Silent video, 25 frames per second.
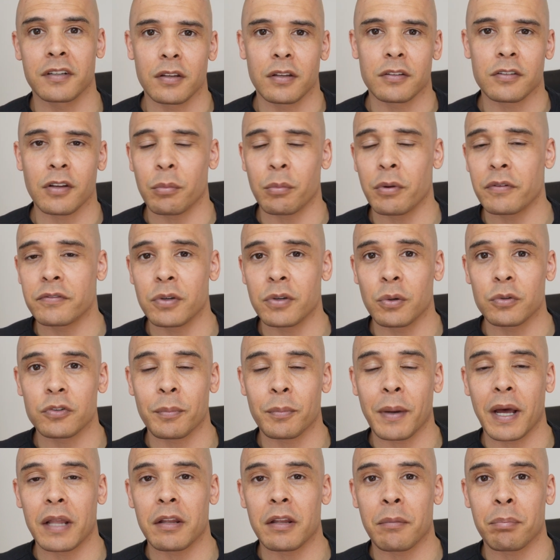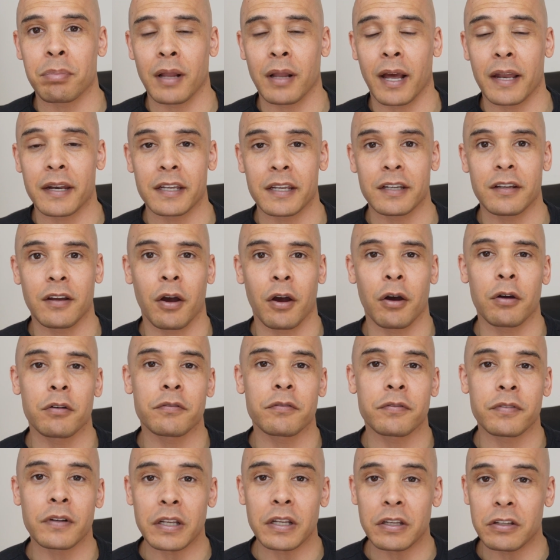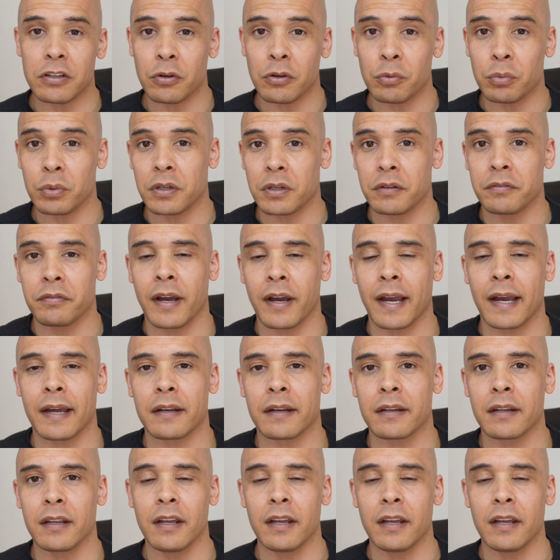So we've talked about the planning. Hopefully you would have had